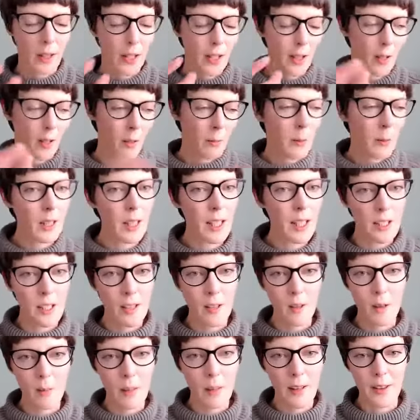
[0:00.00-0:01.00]
you know the bullet
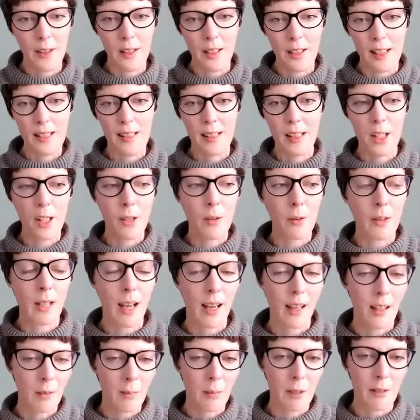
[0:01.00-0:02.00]
journal method is that you
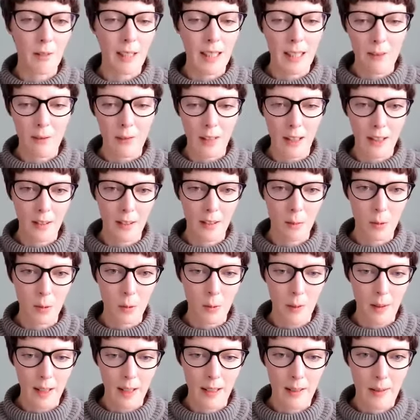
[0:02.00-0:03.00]
can be really flexible
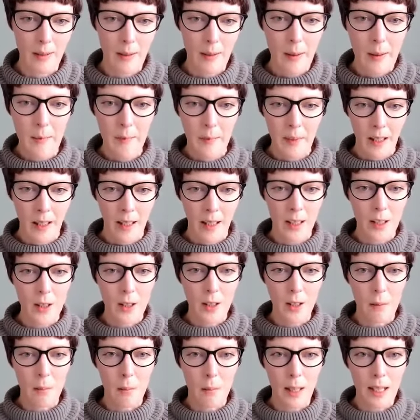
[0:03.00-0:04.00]
with it and you
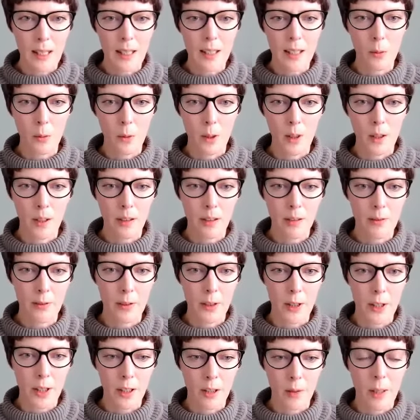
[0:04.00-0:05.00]
can make it work for
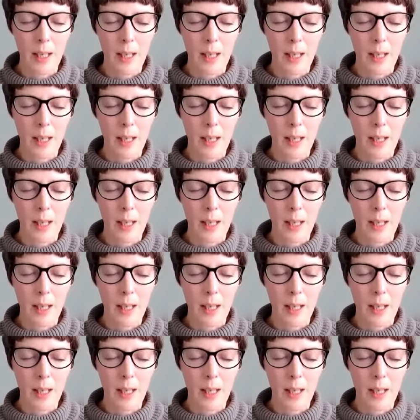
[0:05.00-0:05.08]
you.